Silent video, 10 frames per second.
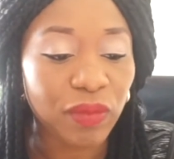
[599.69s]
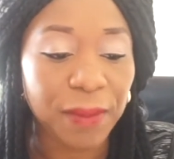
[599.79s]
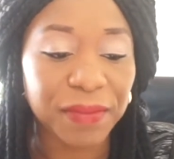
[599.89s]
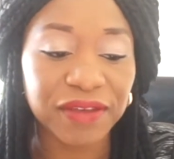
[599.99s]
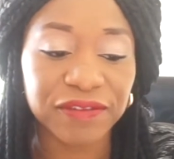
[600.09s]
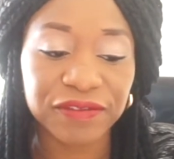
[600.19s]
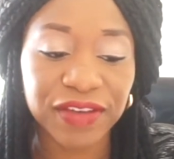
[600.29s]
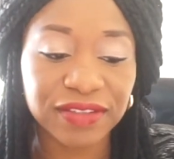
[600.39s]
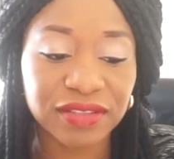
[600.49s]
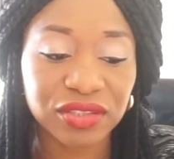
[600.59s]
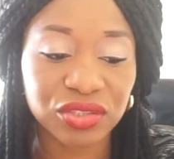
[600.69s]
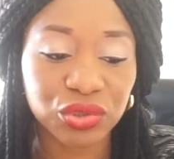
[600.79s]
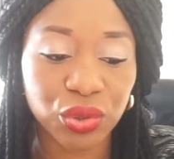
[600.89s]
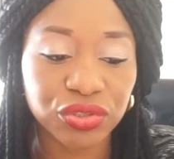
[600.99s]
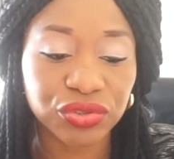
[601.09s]
My first
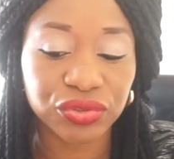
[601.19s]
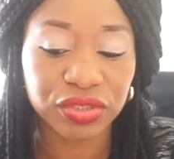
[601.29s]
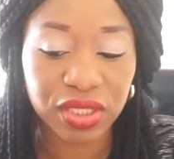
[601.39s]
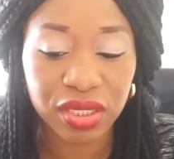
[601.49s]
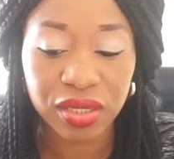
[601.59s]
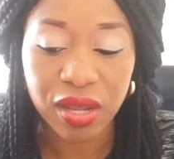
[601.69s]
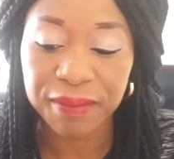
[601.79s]
thought today.